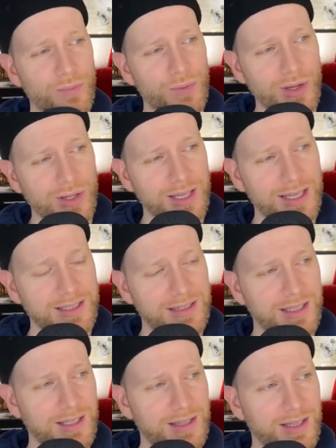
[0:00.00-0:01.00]
with all like
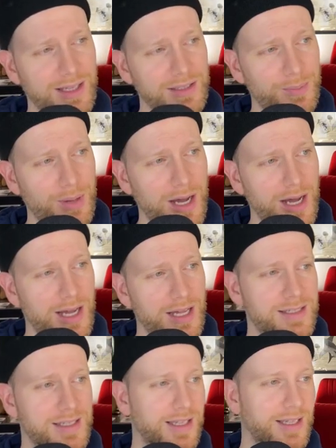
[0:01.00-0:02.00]
the like the
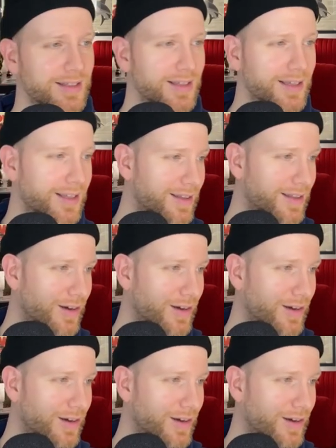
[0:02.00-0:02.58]
pods and like the